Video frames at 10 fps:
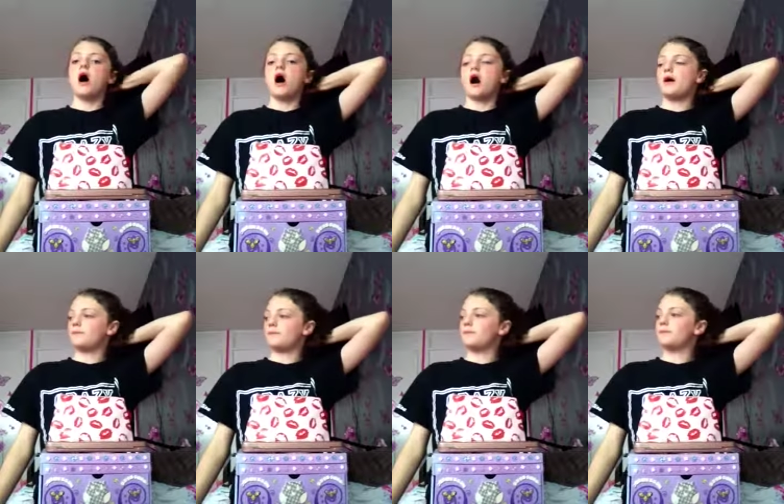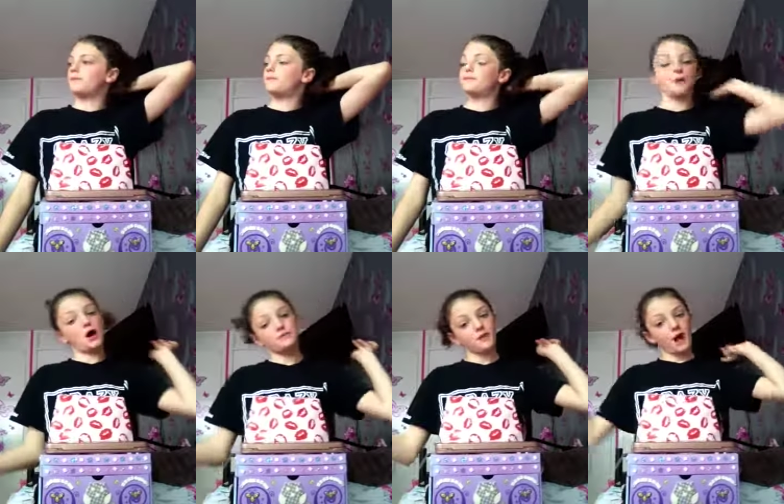Um,
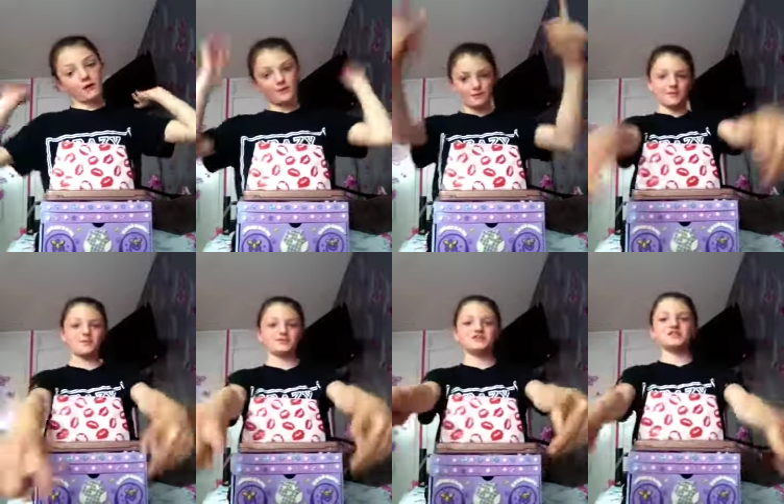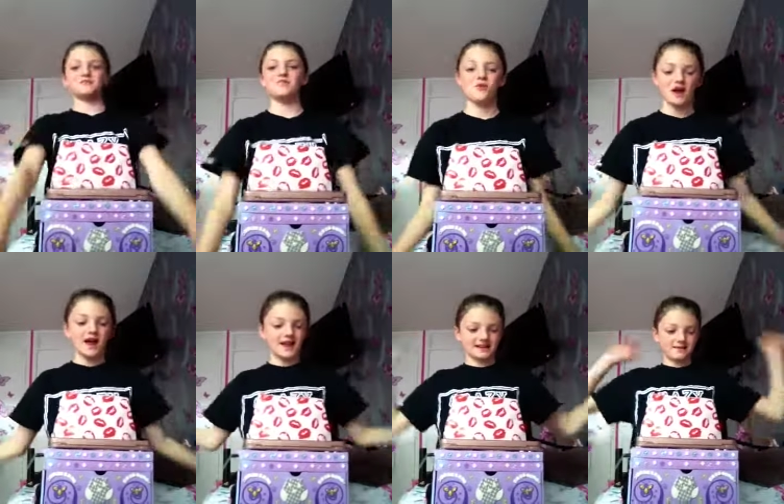I will be posting more.
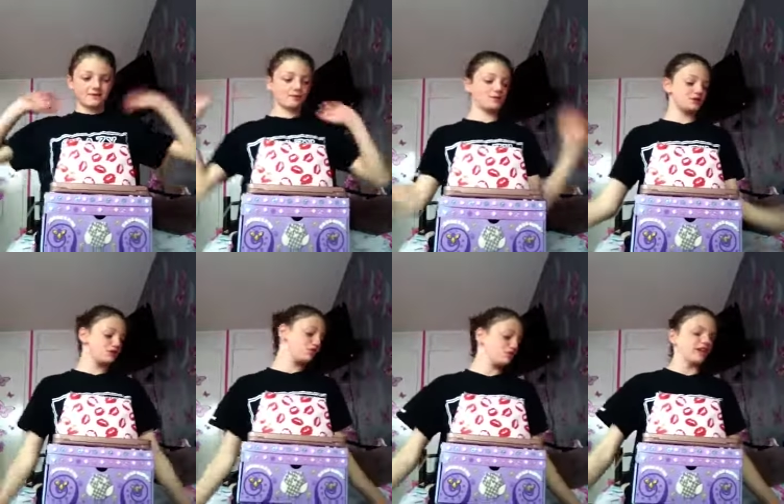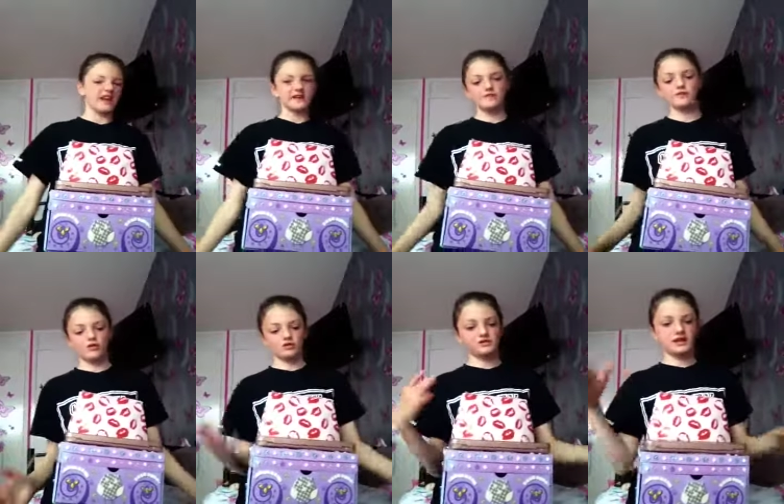And if you want me to like any
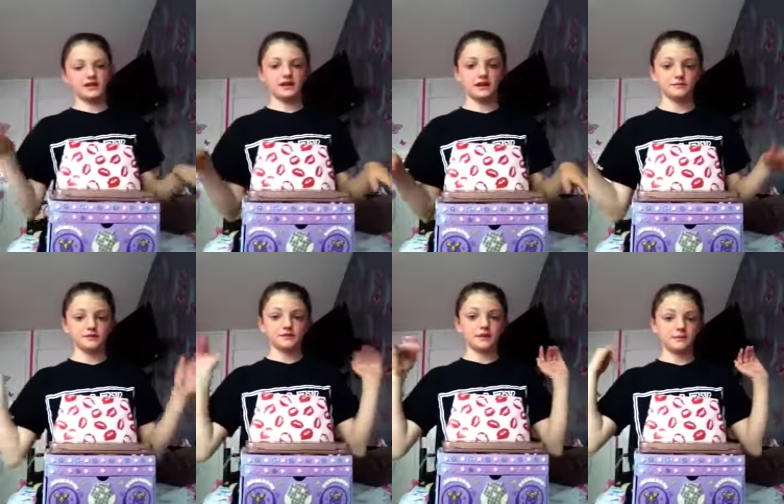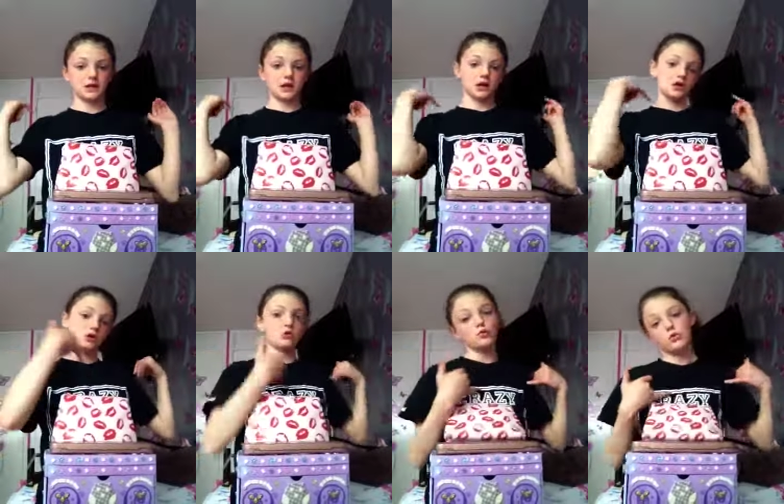at any time, just let me
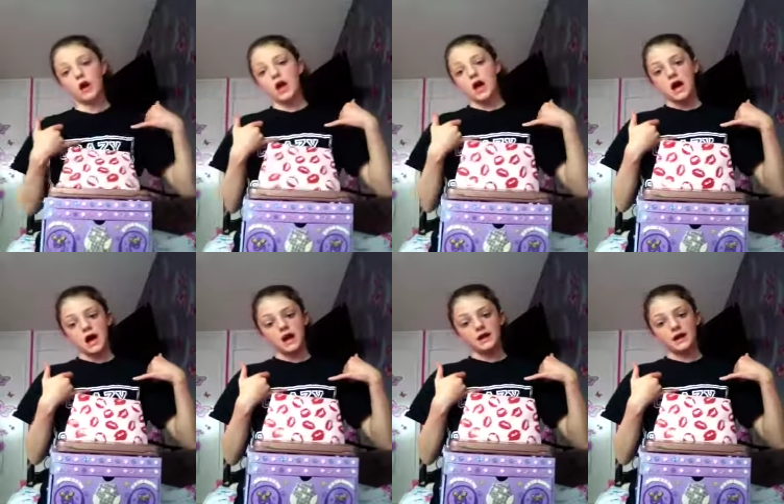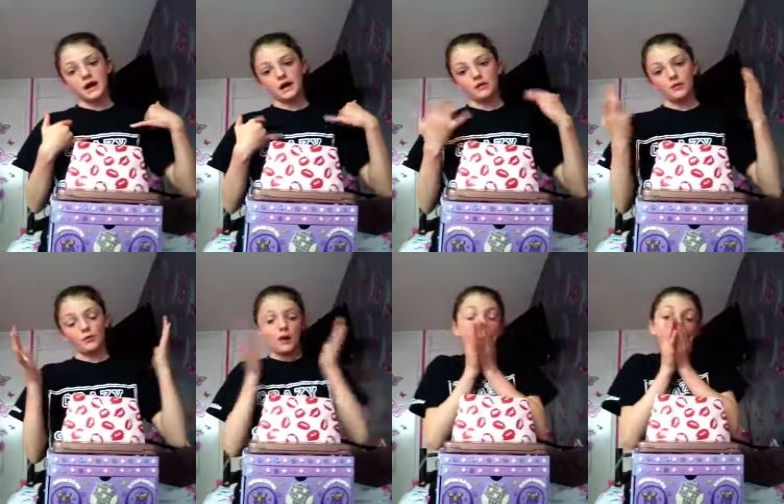know, and I
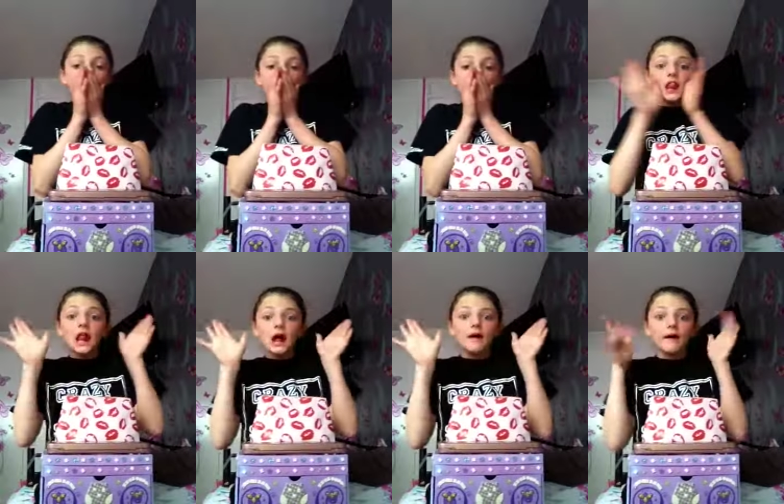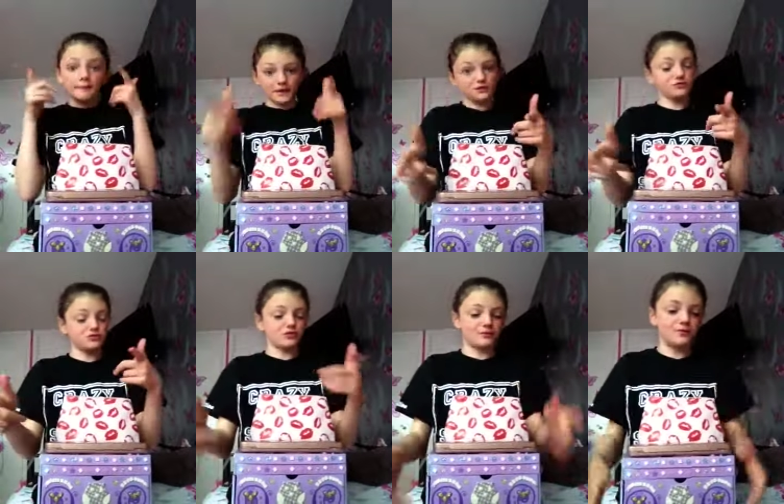will. I might do a
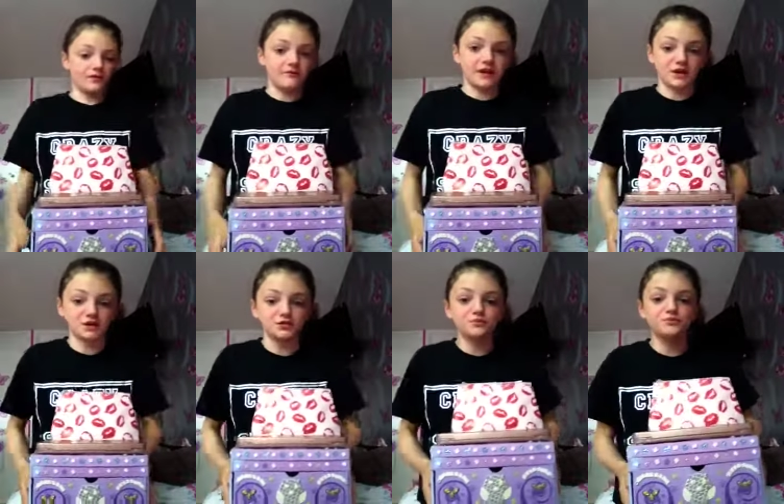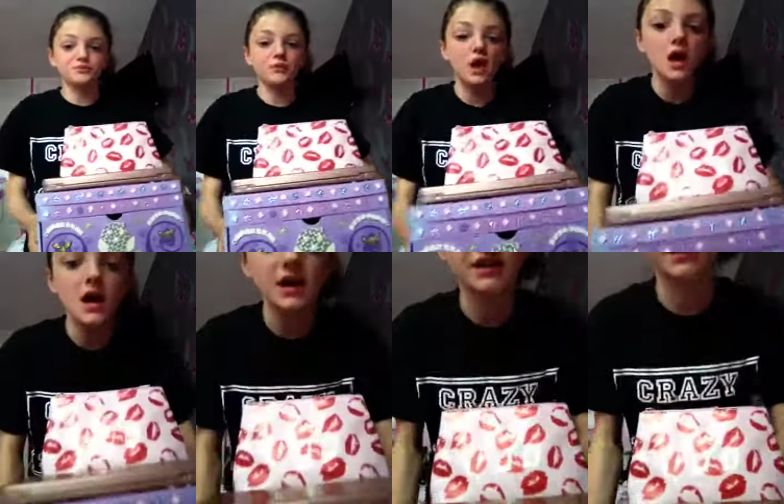trumpet video
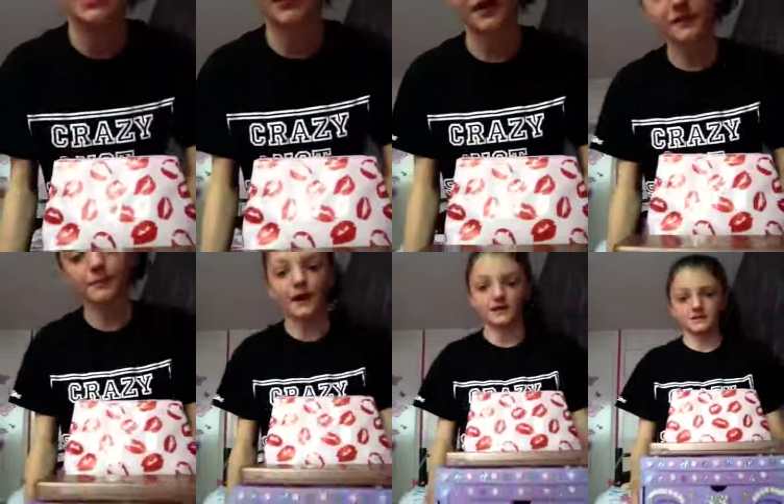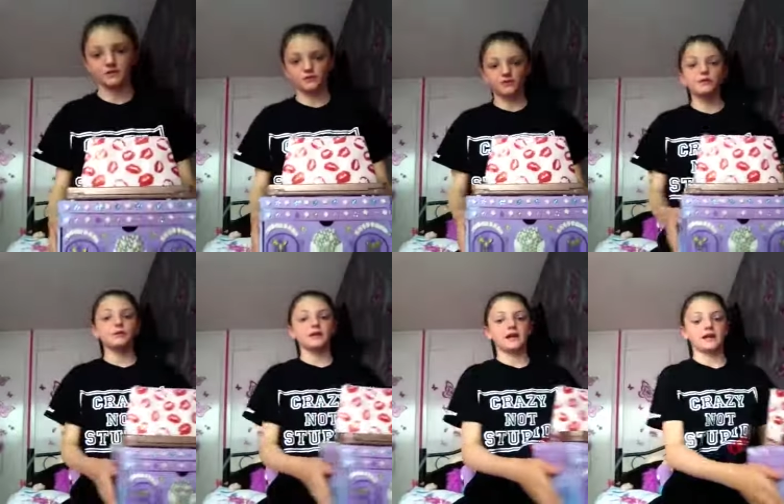because I do have to practice it over the
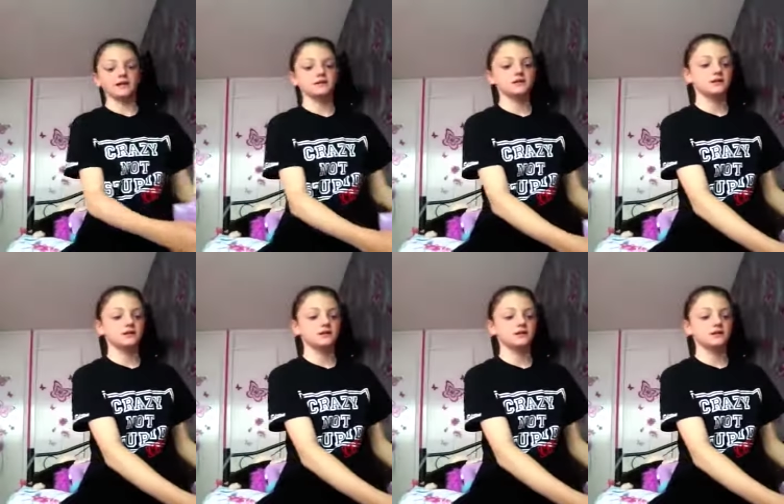weekend.